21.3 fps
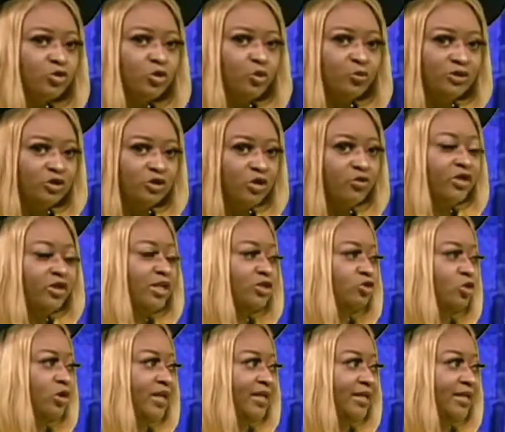home, is not really
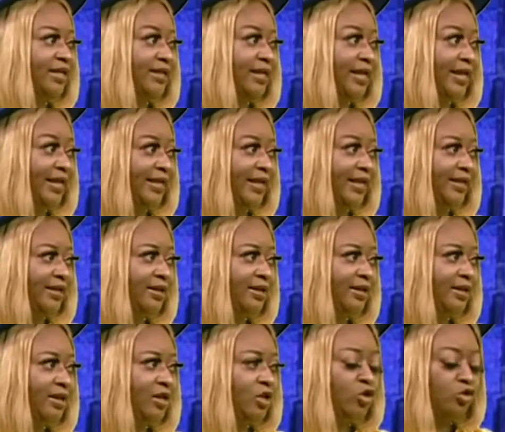talking again.
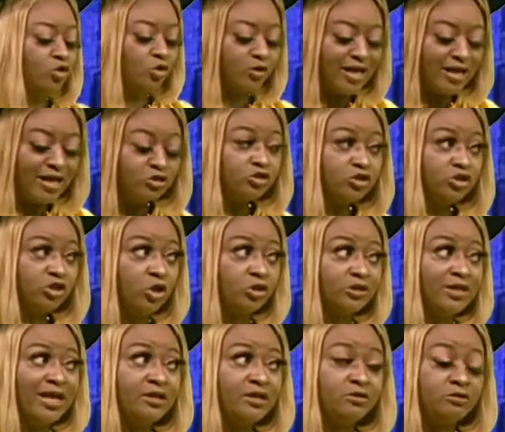Your child
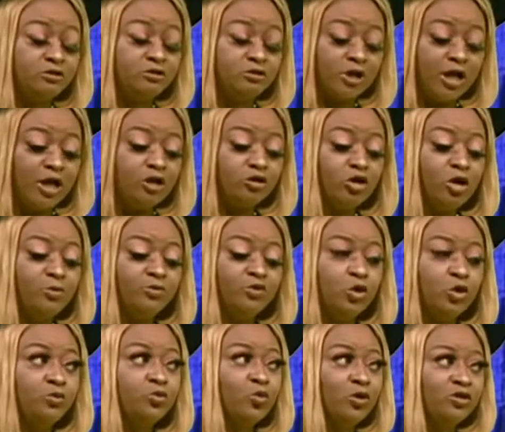comes
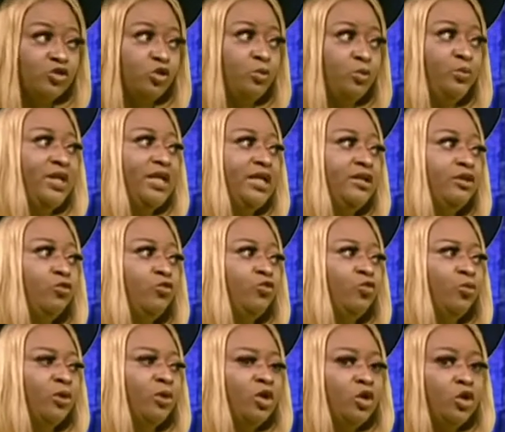home, wants to be in the
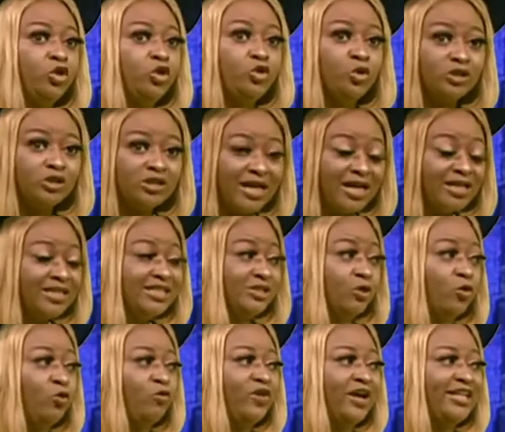room. Your child is
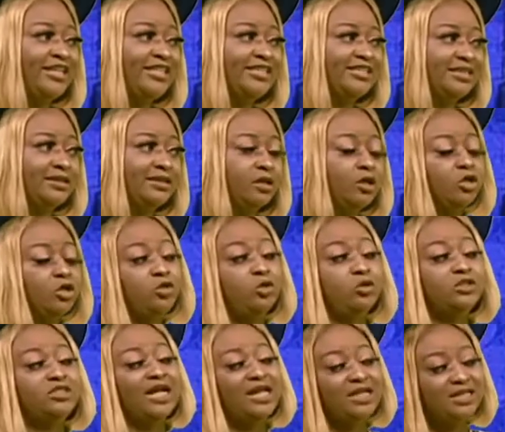overeating.
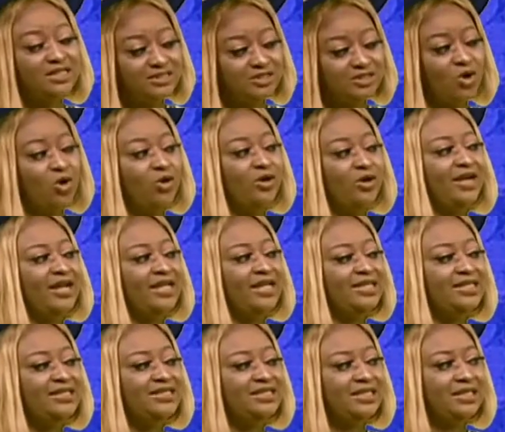Your child is
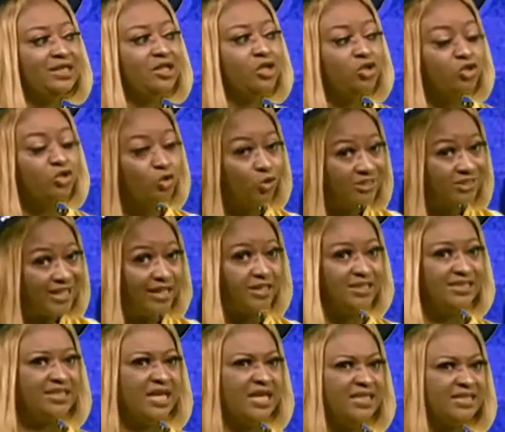undereating. Your child
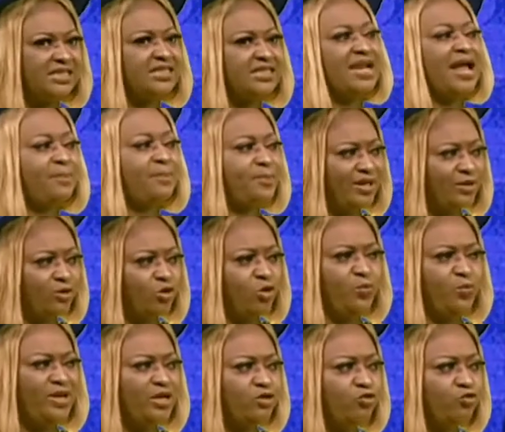is snapping or
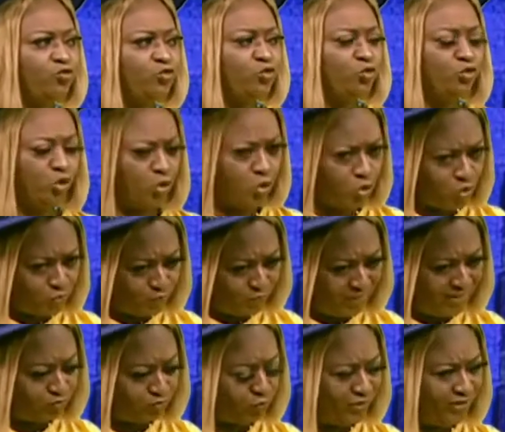being rude or
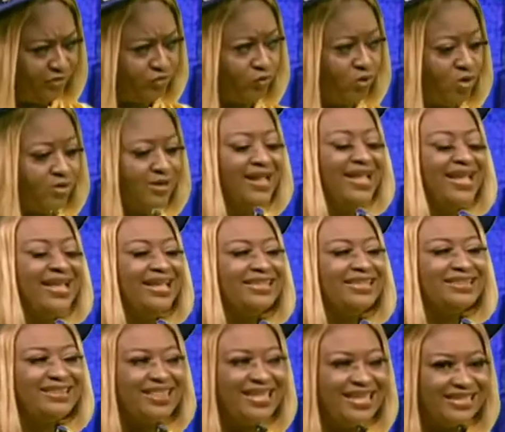be withdrawn.
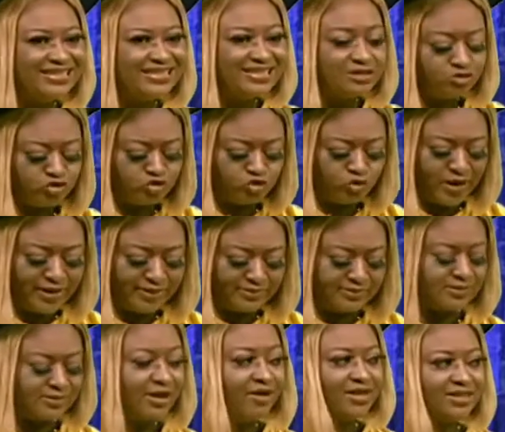
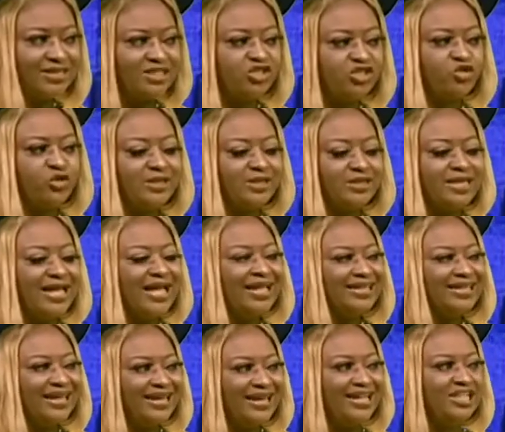Character traits
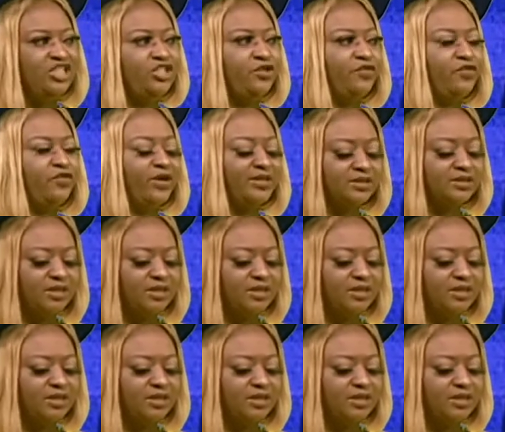that are different.